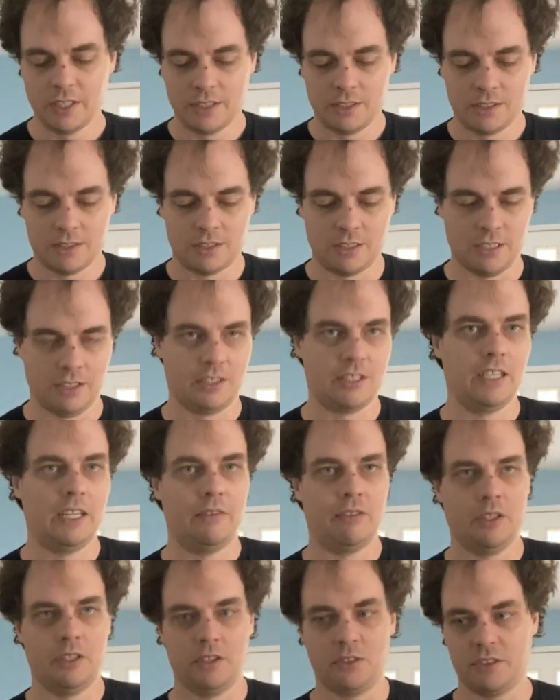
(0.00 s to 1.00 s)
Since then, I've
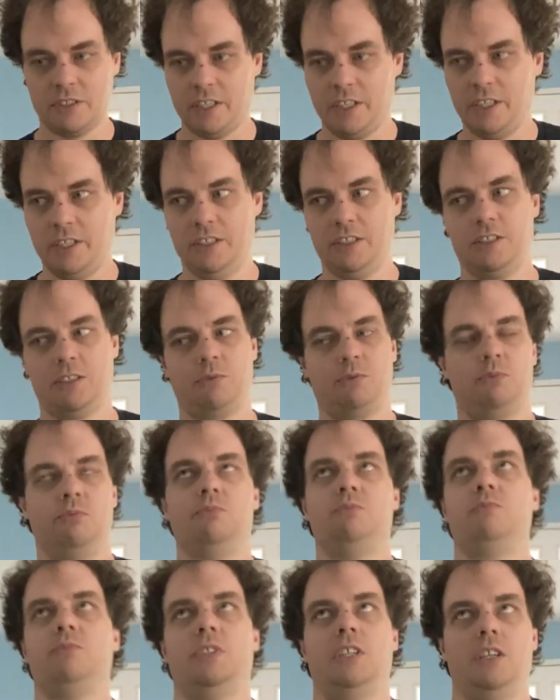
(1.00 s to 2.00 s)
done other things,
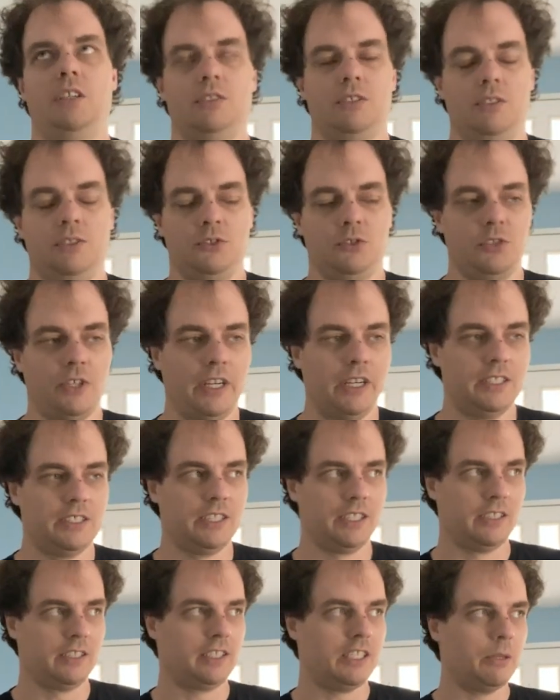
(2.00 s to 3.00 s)
trying
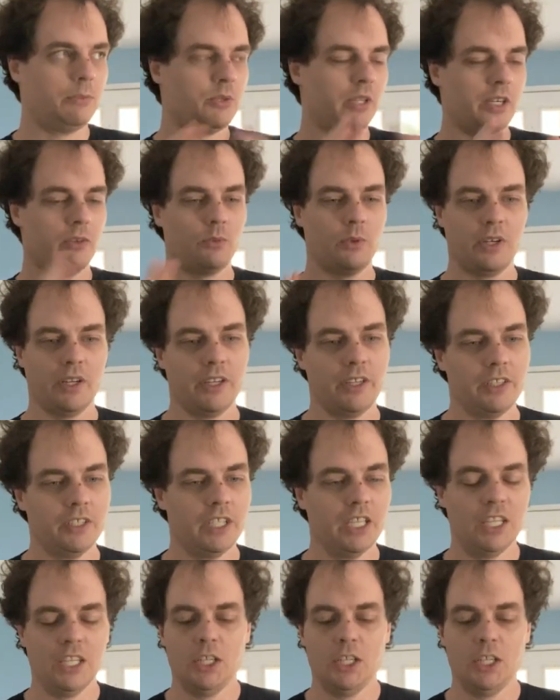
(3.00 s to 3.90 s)
to keep track of what.